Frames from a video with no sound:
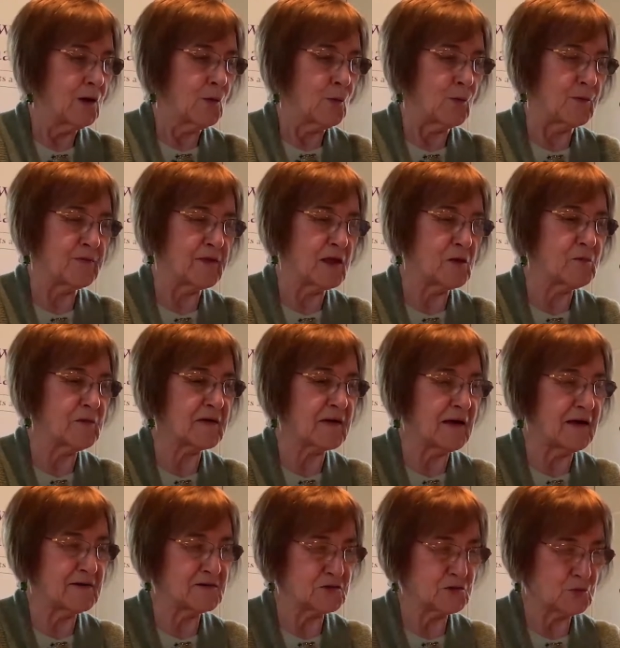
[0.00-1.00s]
When they
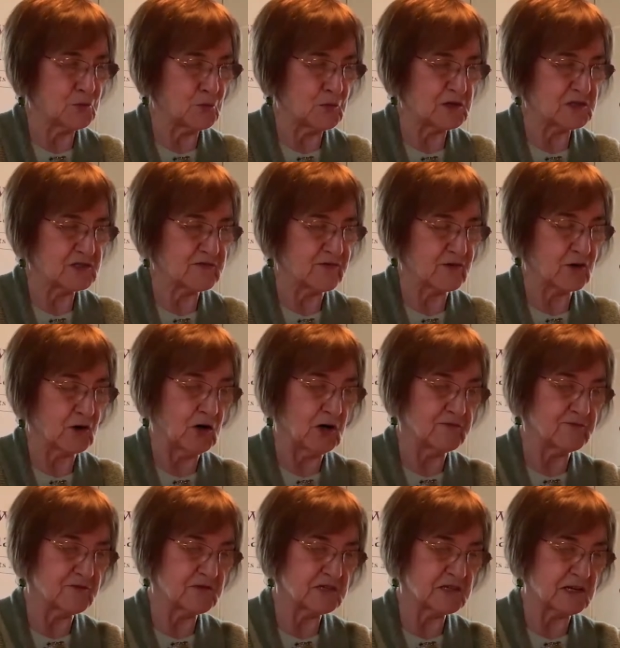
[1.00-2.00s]
began to wish for
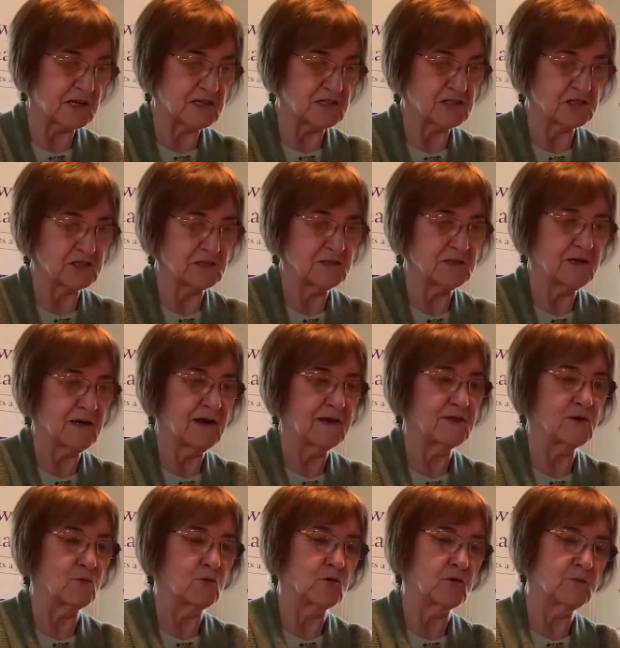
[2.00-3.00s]
conversation and
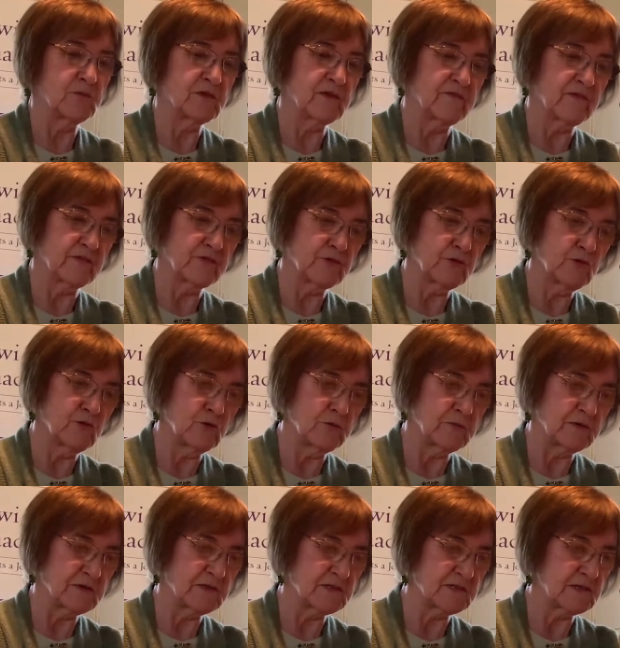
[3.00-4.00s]
the warmth of other
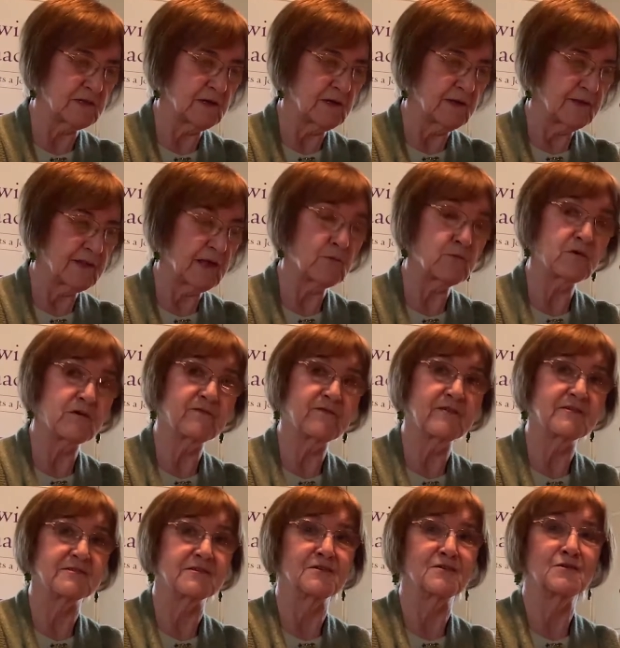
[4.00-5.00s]
humans, they would
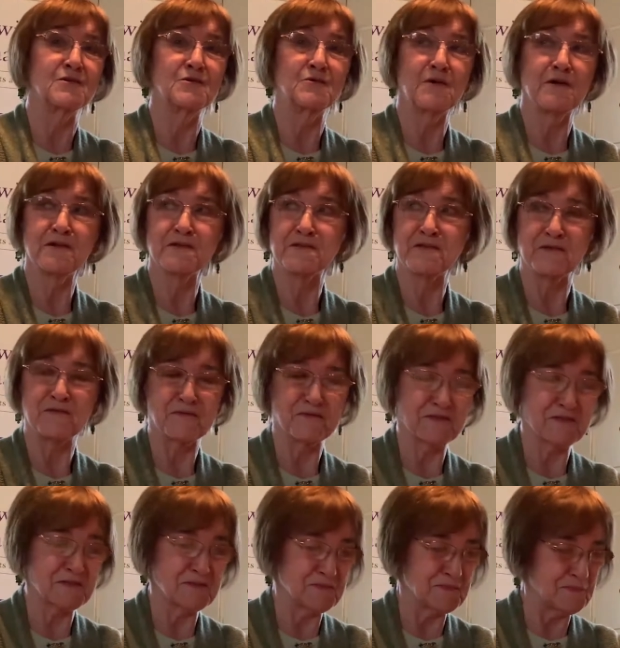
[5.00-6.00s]
visit their
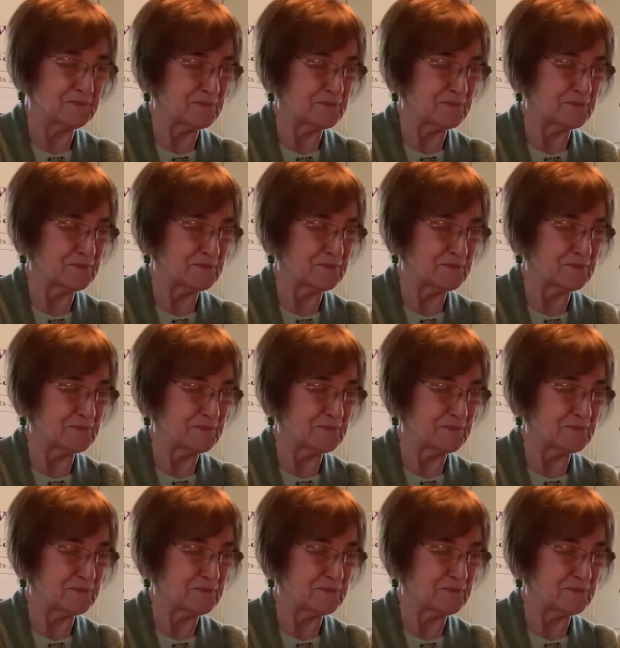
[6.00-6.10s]
relatives.